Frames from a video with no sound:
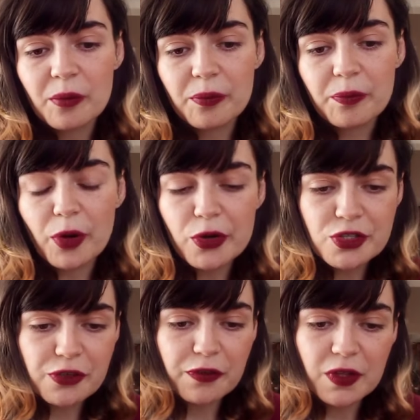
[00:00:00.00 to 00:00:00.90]

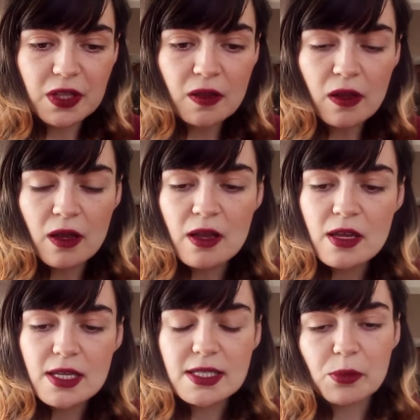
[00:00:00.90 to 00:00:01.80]
boastful,
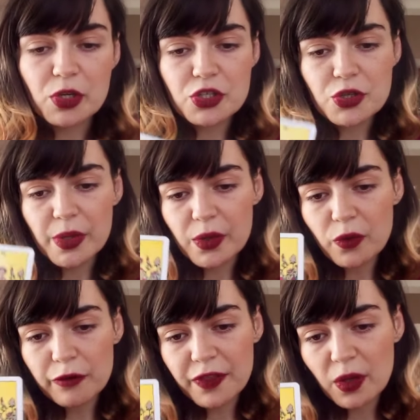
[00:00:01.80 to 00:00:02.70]
someone showing
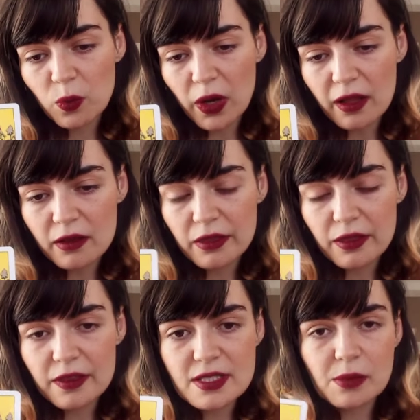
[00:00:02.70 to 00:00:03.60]
off their wealth,
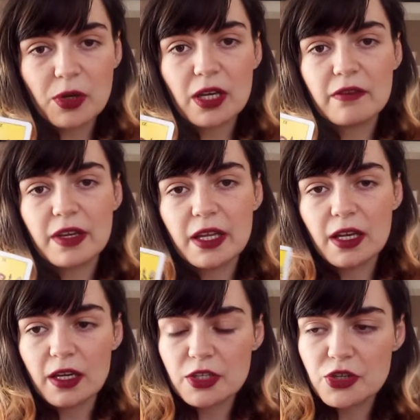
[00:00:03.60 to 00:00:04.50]
someone living in
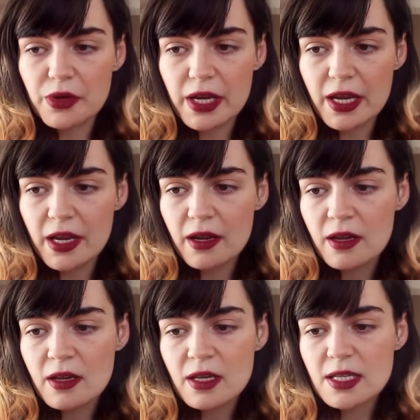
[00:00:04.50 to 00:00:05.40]
luxury,
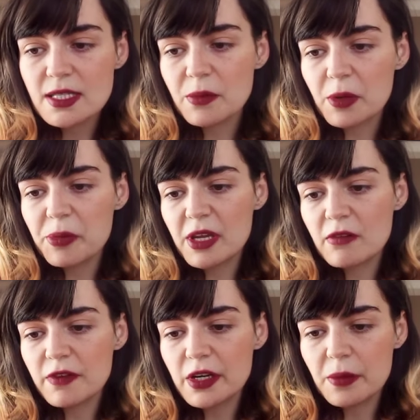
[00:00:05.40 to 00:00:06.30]
someone being
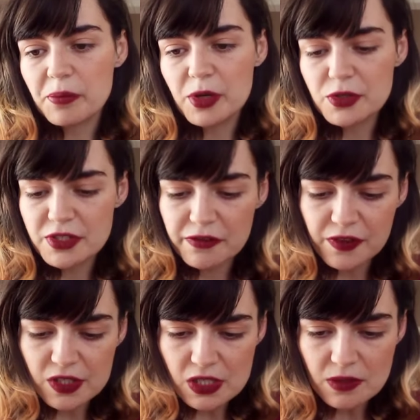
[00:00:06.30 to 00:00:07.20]
very
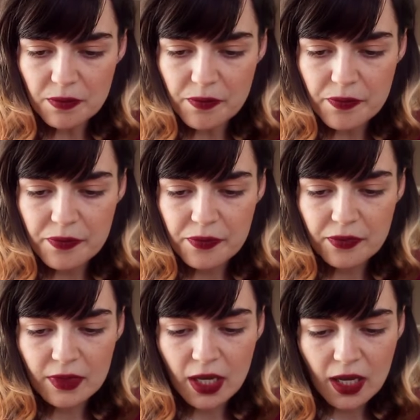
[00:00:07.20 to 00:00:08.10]
beautiful.
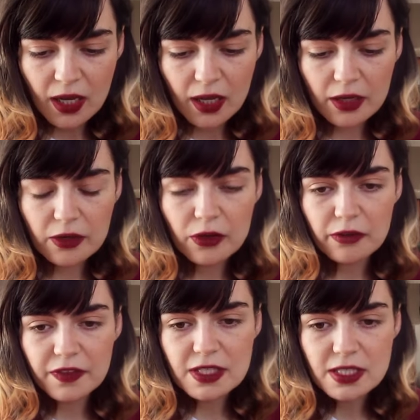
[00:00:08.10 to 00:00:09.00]
I don't know if
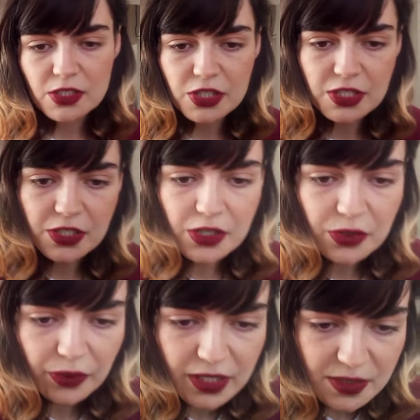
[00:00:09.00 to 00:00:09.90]
this is just you
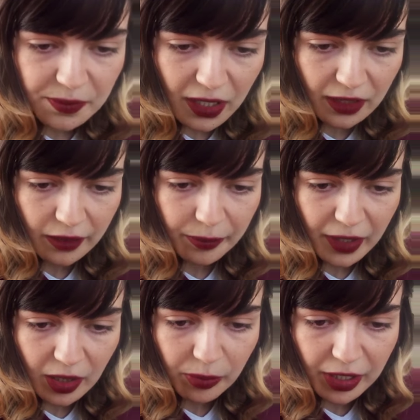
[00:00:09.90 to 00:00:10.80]
this month,
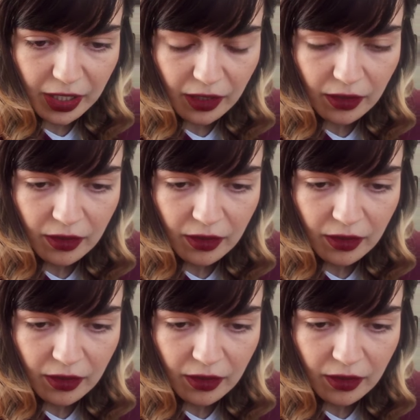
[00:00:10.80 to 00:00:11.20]
maybe.